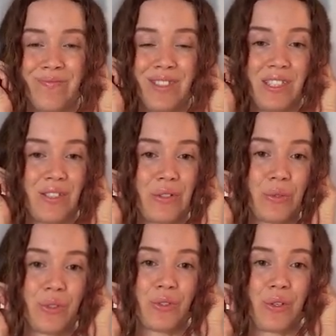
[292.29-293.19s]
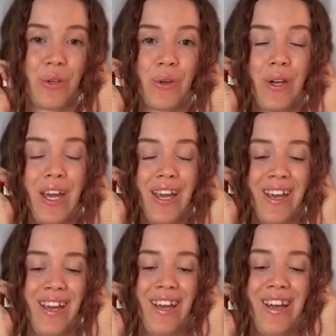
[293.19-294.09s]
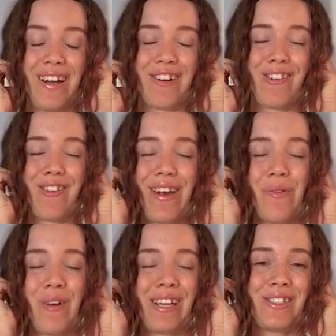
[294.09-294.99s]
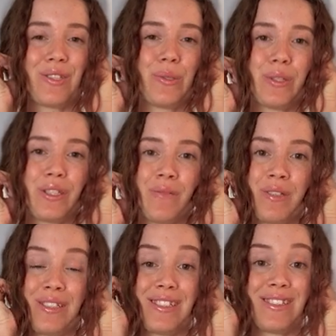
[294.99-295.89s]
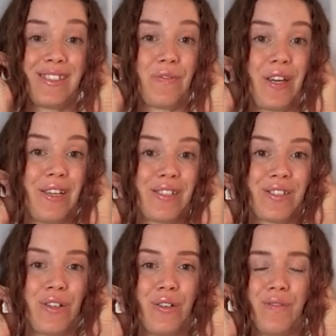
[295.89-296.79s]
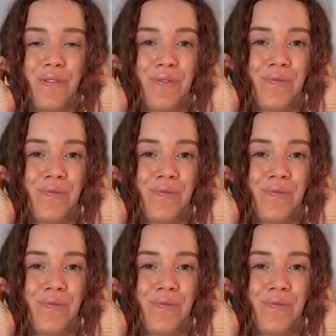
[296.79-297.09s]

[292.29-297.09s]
This is also a great way to stimulate the vagus nerve.